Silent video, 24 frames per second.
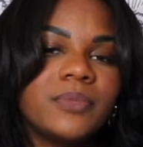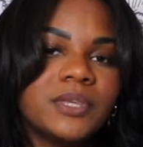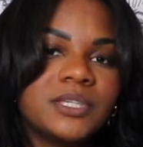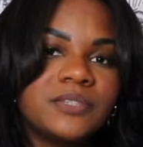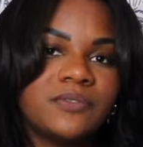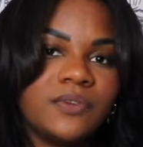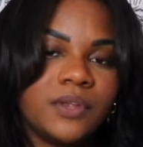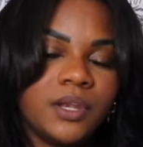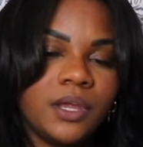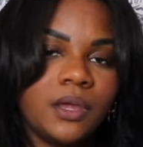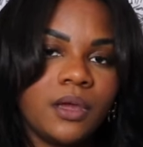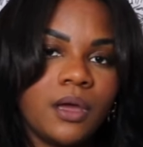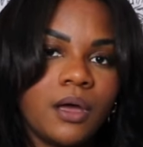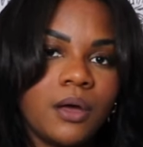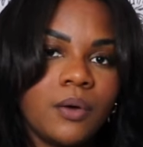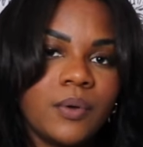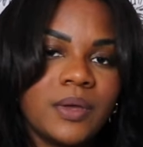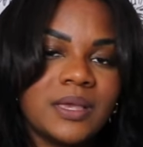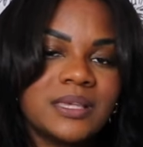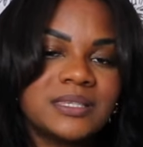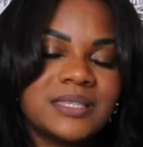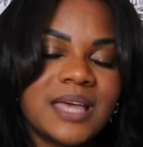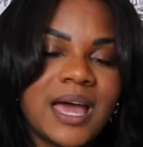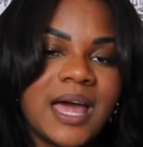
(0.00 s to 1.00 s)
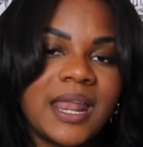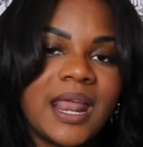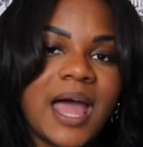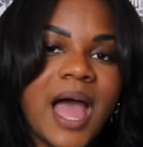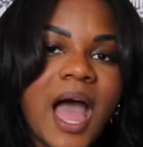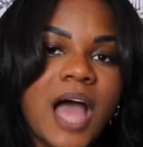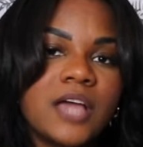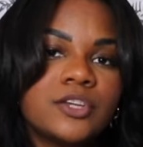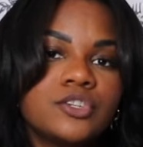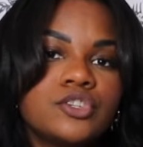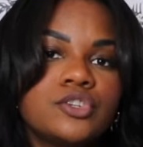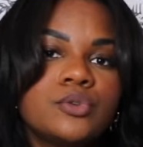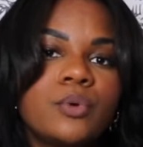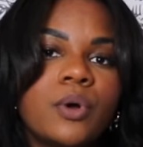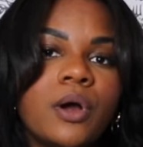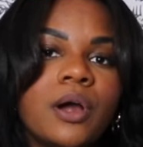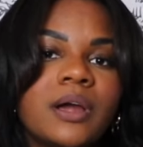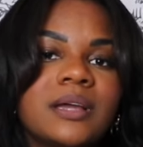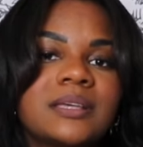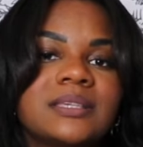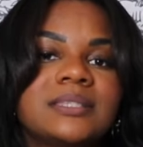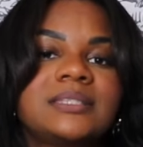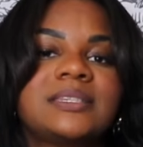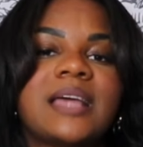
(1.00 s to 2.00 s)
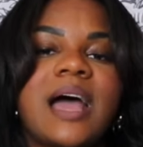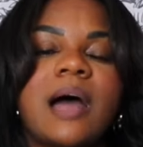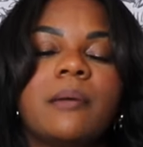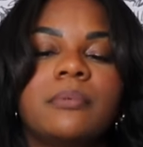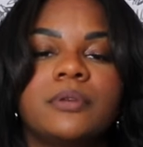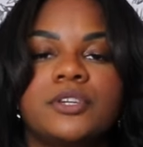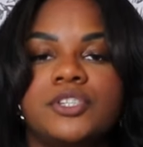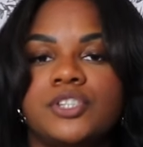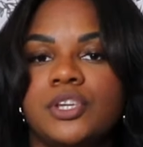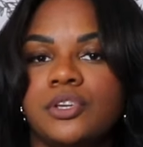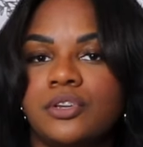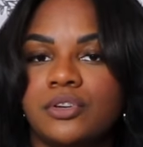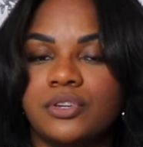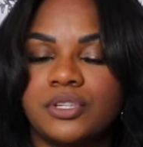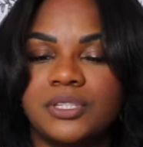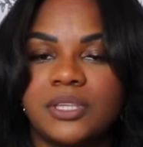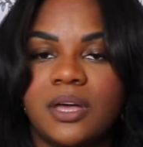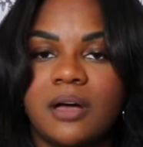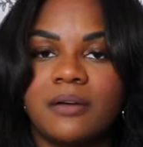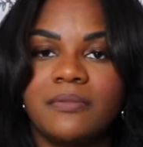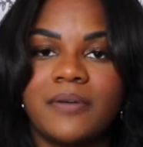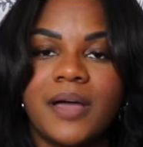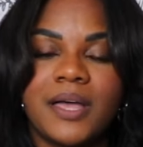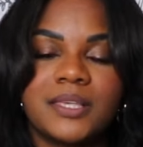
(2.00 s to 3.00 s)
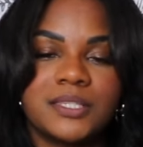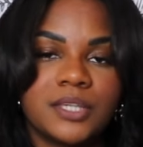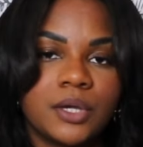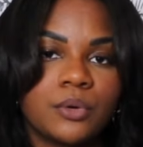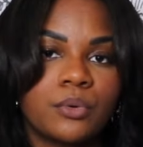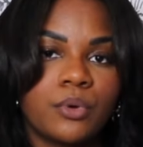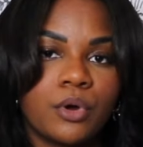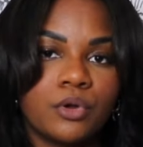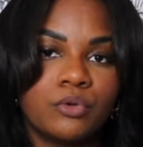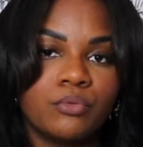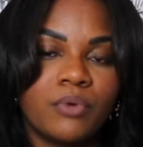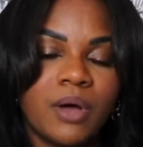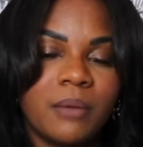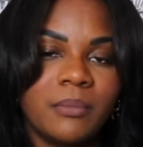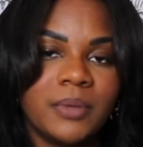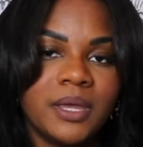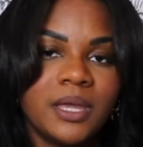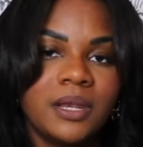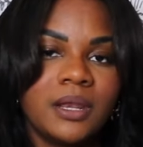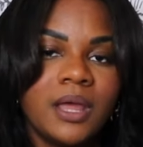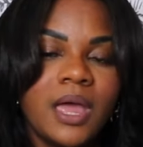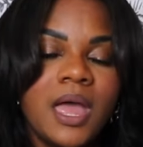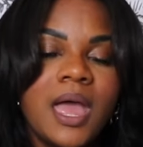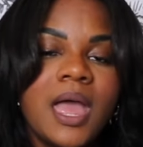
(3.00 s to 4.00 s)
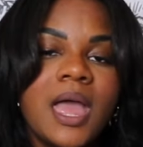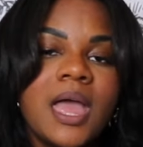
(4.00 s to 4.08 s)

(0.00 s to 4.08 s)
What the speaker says: this video is that as you are establishing yourself as a grown woman,